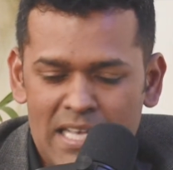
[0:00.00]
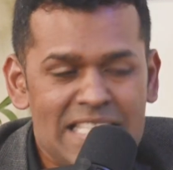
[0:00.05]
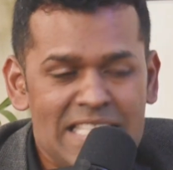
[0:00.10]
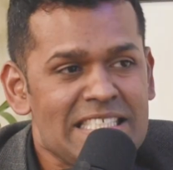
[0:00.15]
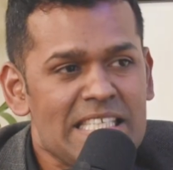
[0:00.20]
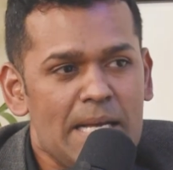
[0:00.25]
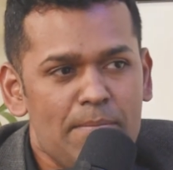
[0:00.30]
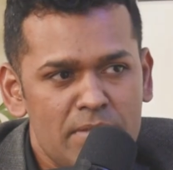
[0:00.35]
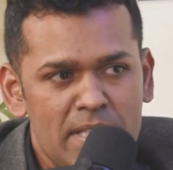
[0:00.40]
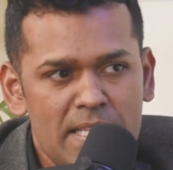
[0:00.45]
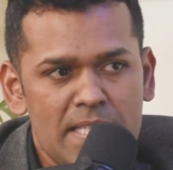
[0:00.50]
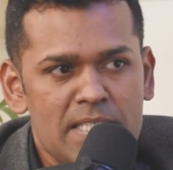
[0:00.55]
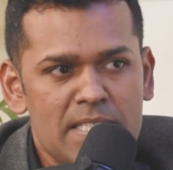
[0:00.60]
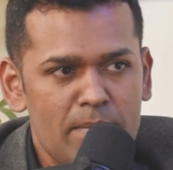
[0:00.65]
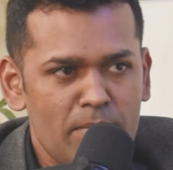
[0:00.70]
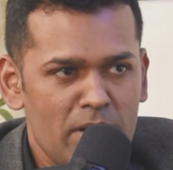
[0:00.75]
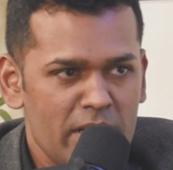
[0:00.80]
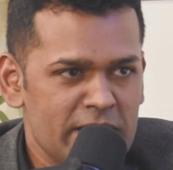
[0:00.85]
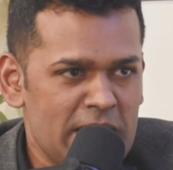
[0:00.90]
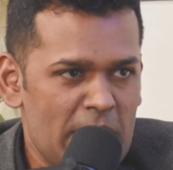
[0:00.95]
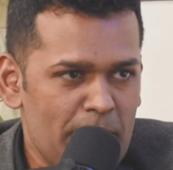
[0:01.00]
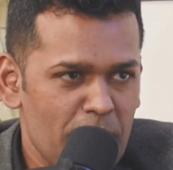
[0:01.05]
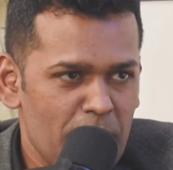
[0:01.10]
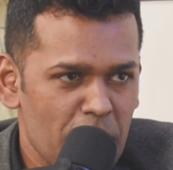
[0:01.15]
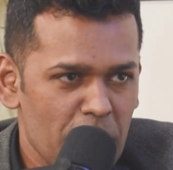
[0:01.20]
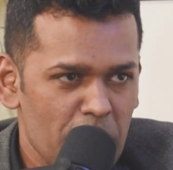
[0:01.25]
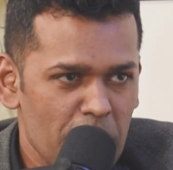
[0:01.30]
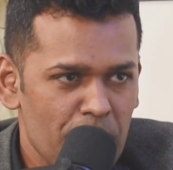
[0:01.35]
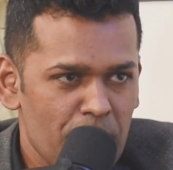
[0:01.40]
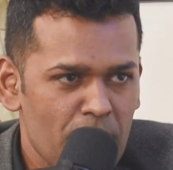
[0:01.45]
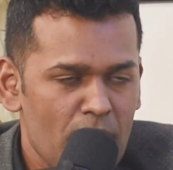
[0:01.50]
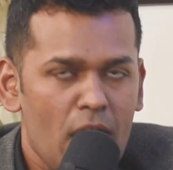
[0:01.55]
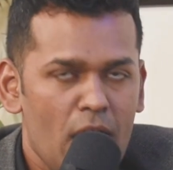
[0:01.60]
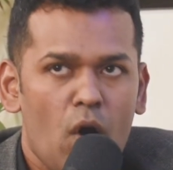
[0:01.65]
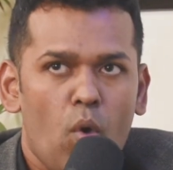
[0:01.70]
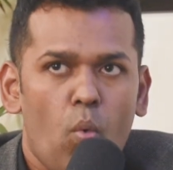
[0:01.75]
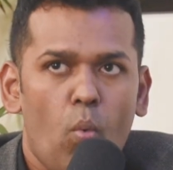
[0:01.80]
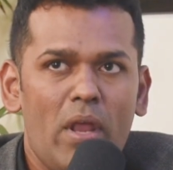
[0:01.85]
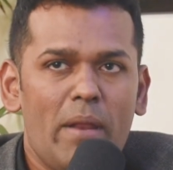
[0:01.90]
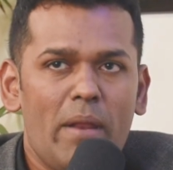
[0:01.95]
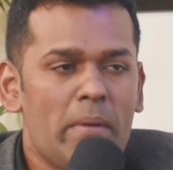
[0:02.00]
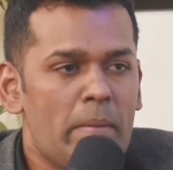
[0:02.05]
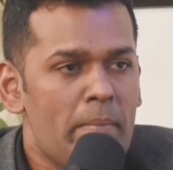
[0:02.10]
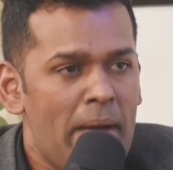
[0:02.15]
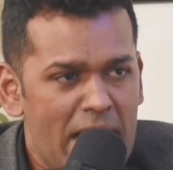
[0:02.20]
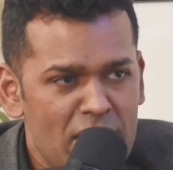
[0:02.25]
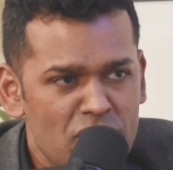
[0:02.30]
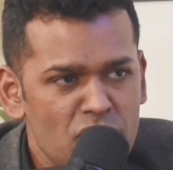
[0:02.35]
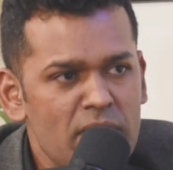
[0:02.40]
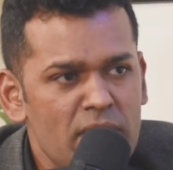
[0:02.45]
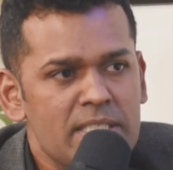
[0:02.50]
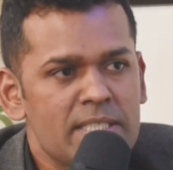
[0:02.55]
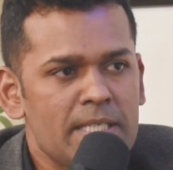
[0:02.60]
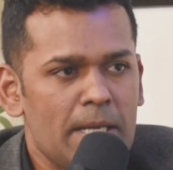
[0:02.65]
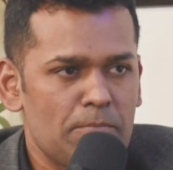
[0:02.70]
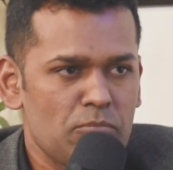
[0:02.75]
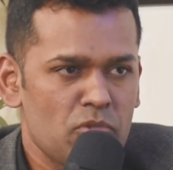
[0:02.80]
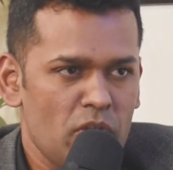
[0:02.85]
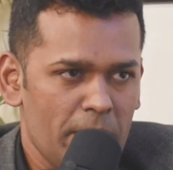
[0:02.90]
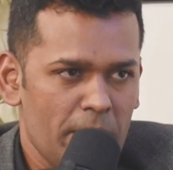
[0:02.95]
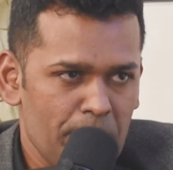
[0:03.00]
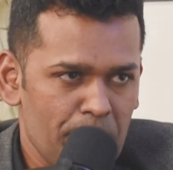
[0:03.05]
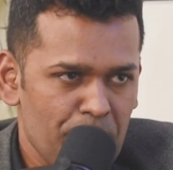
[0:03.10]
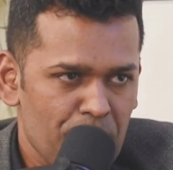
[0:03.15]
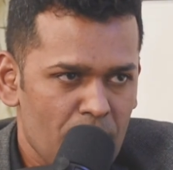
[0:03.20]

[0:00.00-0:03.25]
Something similar is happening here. When I'm imagining something,